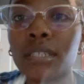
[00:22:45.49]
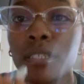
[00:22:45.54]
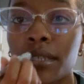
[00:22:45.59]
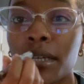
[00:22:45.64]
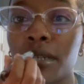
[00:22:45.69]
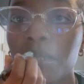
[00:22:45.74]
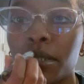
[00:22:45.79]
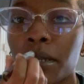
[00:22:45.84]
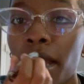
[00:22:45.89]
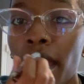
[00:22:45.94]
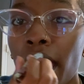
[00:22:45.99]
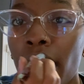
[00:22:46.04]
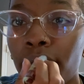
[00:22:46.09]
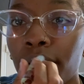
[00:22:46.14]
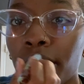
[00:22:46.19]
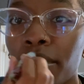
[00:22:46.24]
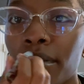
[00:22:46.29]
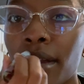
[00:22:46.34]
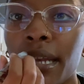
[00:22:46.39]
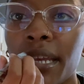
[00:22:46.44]
that you're
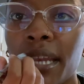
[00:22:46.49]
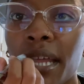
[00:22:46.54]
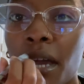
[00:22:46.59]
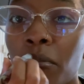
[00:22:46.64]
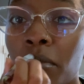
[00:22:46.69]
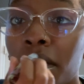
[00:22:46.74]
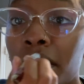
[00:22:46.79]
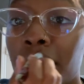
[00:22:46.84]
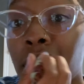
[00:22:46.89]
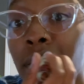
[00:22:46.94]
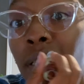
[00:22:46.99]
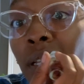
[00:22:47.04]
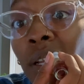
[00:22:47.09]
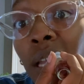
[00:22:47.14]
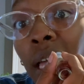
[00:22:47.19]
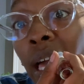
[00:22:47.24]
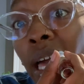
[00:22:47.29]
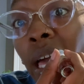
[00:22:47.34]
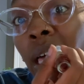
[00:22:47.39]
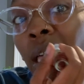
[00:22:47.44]
having right now, because they're
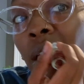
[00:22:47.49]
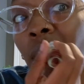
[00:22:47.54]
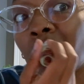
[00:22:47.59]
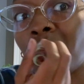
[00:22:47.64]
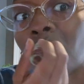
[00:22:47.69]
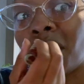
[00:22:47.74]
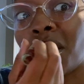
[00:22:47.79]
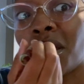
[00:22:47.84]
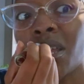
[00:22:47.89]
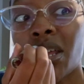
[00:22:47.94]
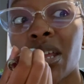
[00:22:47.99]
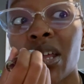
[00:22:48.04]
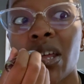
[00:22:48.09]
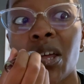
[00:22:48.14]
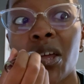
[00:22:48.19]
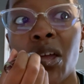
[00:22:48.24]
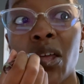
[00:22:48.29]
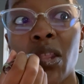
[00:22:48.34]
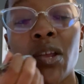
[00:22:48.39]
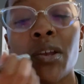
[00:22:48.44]
not
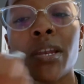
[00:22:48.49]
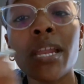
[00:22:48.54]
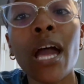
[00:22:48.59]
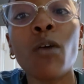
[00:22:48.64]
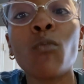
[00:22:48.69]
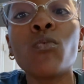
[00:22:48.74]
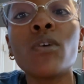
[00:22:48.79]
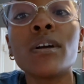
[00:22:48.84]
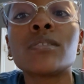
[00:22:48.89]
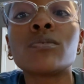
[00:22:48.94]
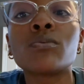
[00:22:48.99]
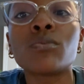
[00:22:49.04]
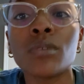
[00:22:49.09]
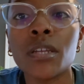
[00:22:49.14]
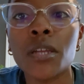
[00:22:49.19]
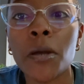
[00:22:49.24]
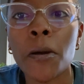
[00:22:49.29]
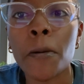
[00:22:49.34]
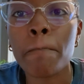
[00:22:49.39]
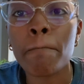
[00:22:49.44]
what's
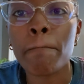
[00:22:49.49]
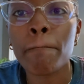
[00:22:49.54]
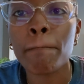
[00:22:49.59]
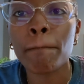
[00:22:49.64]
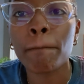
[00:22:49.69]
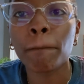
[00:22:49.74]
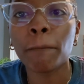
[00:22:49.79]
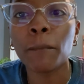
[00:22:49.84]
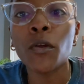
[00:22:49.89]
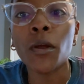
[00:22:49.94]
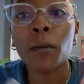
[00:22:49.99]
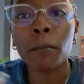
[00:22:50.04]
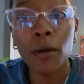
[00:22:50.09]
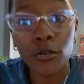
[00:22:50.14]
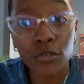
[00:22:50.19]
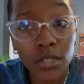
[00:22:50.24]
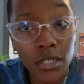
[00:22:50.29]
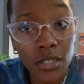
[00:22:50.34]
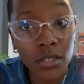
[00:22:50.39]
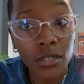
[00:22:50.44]
real. Your
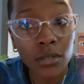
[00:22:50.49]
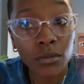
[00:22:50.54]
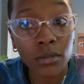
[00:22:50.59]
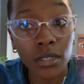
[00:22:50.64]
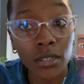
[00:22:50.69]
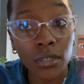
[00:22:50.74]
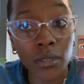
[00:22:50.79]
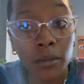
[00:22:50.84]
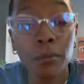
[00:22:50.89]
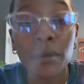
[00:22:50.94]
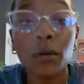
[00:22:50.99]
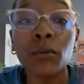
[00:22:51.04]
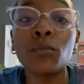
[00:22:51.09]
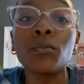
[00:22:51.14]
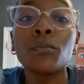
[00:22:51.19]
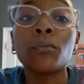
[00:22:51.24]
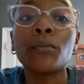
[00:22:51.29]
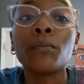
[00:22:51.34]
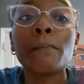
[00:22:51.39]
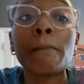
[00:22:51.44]
emotions are real, but
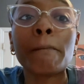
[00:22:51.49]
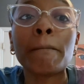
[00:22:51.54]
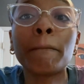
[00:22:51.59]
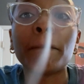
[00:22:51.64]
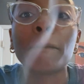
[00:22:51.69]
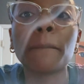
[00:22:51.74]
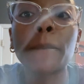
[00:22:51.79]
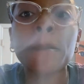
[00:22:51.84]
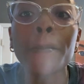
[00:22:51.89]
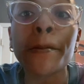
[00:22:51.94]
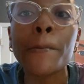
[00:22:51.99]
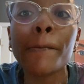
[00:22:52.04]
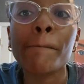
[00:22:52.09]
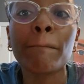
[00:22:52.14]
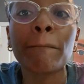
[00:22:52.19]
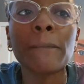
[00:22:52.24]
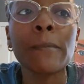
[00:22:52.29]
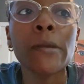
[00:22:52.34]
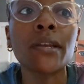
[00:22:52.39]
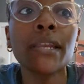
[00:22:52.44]

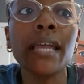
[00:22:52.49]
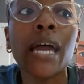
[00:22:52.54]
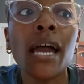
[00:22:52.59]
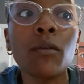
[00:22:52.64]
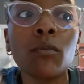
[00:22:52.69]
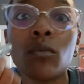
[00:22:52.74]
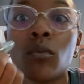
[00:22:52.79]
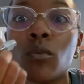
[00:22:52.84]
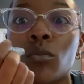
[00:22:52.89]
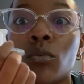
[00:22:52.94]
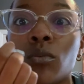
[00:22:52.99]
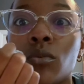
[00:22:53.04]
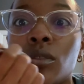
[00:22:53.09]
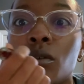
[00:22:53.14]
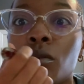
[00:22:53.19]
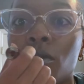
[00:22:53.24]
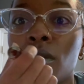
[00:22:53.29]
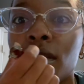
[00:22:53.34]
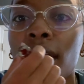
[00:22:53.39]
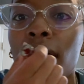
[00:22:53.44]
they're not
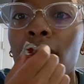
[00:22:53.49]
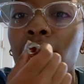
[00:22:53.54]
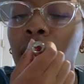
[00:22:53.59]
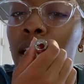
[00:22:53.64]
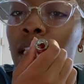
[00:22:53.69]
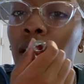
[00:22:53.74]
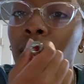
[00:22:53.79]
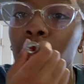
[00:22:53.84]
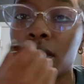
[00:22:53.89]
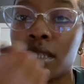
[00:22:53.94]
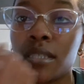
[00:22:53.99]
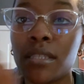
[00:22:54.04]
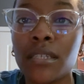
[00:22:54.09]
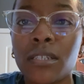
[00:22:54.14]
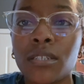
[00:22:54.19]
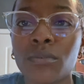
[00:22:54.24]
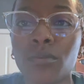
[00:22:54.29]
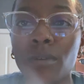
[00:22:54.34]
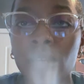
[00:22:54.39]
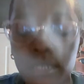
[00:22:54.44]
the reality of the
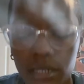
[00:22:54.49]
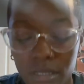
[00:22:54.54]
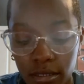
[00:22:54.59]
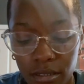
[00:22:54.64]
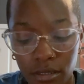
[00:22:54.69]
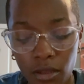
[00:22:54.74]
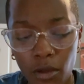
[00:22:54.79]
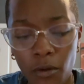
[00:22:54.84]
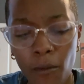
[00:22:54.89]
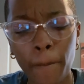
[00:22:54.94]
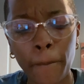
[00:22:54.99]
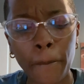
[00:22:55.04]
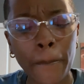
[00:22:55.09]
situation. So